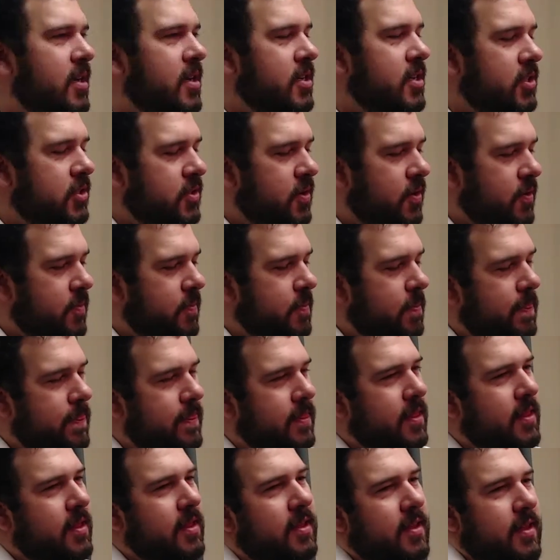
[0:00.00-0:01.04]
So
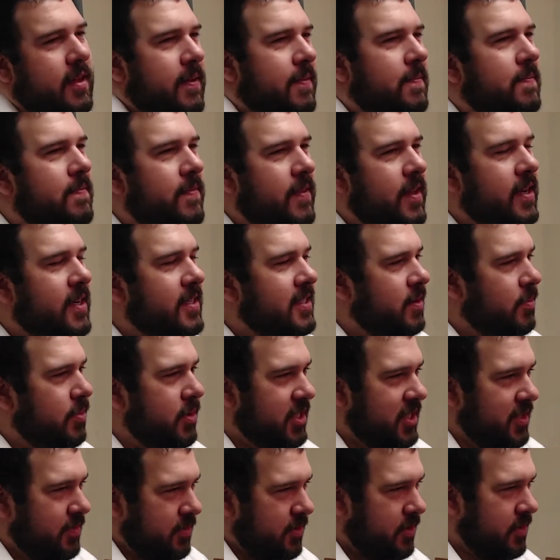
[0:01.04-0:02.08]
I guess that brings
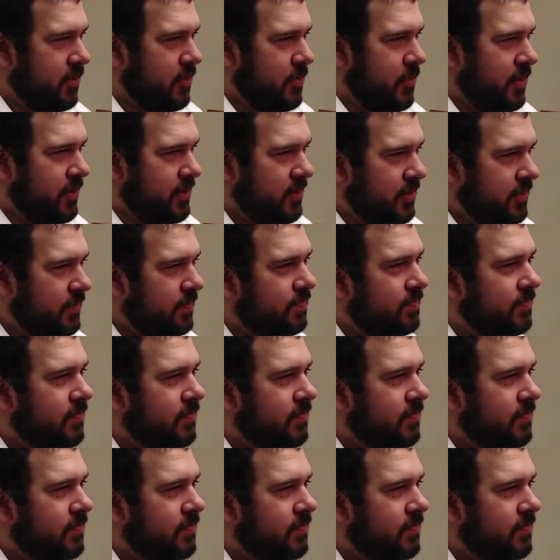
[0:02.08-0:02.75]
up a good question.